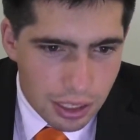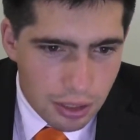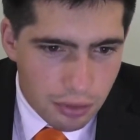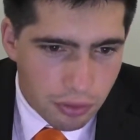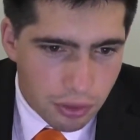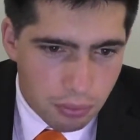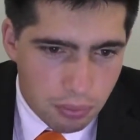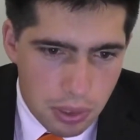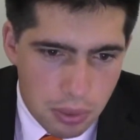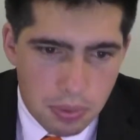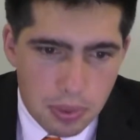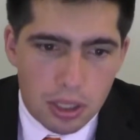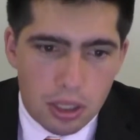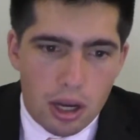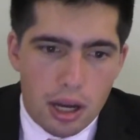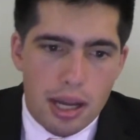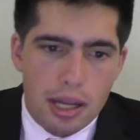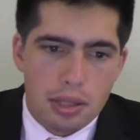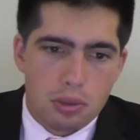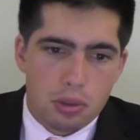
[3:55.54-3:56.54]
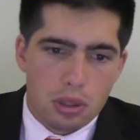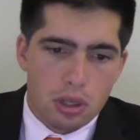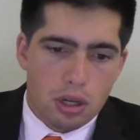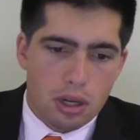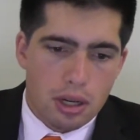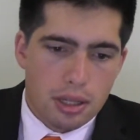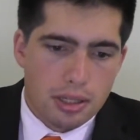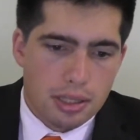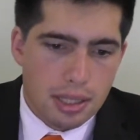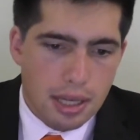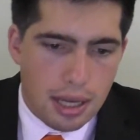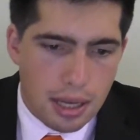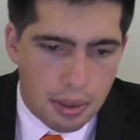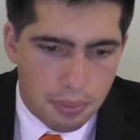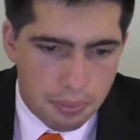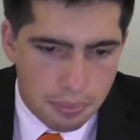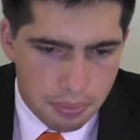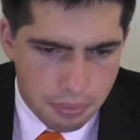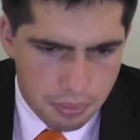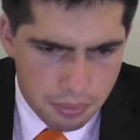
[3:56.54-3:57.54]
For the Brisbane Lions, we've got
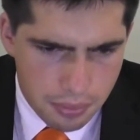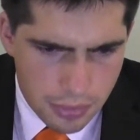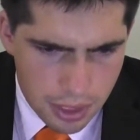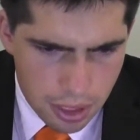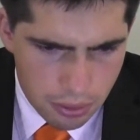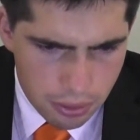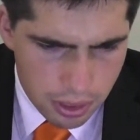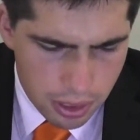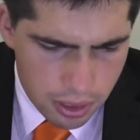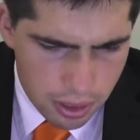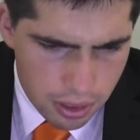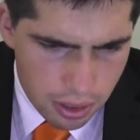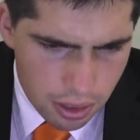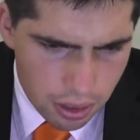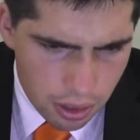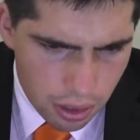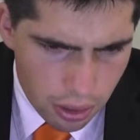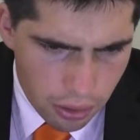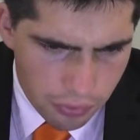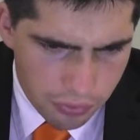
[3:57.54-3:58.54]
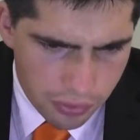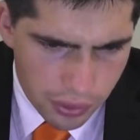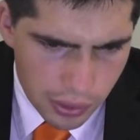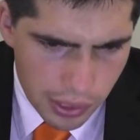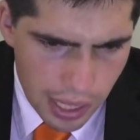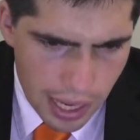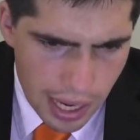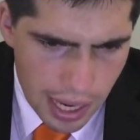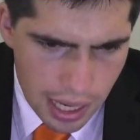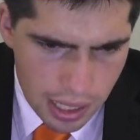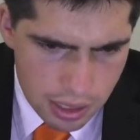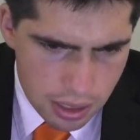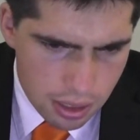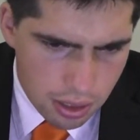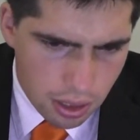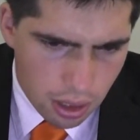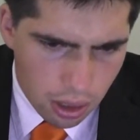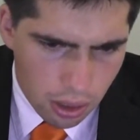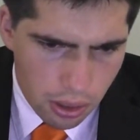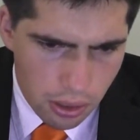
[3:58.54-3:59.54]
a few outs.
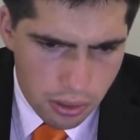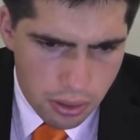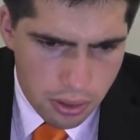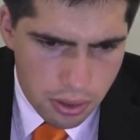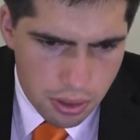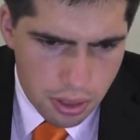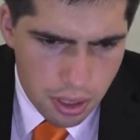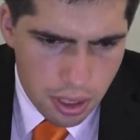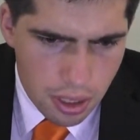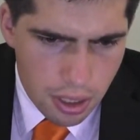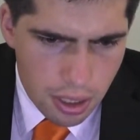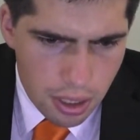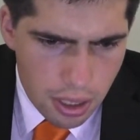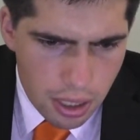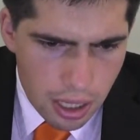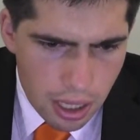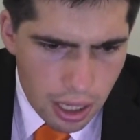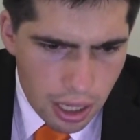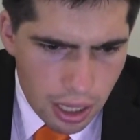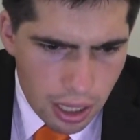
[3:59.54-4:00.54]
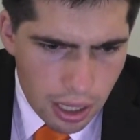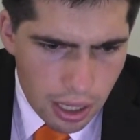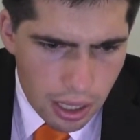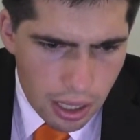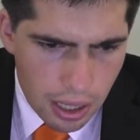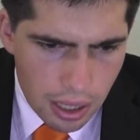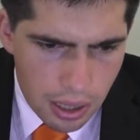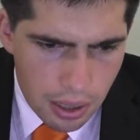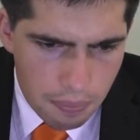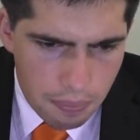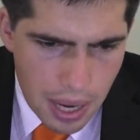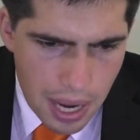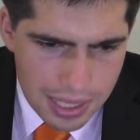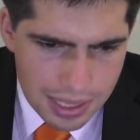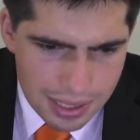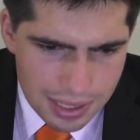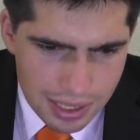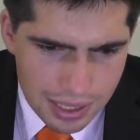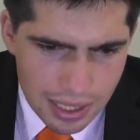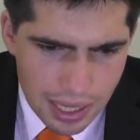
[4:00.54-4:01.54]
Close,
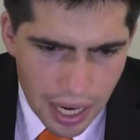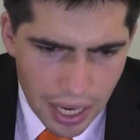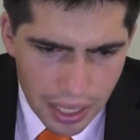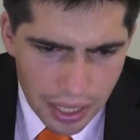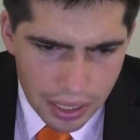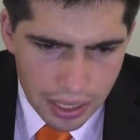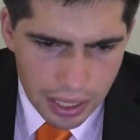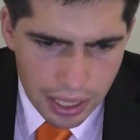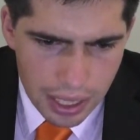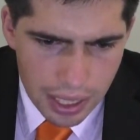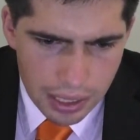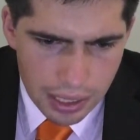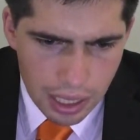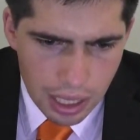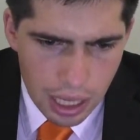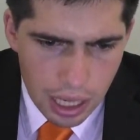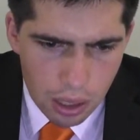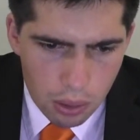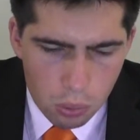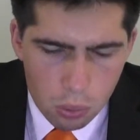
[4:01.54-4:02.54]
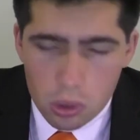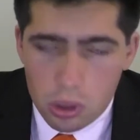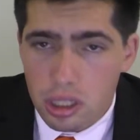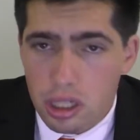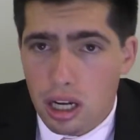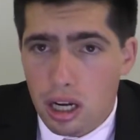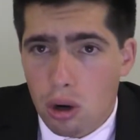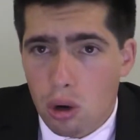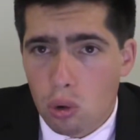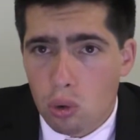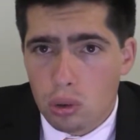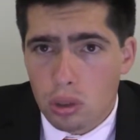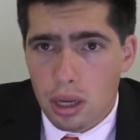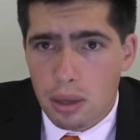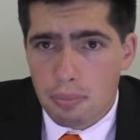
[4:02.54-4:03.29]
Bastanak and Harwood are all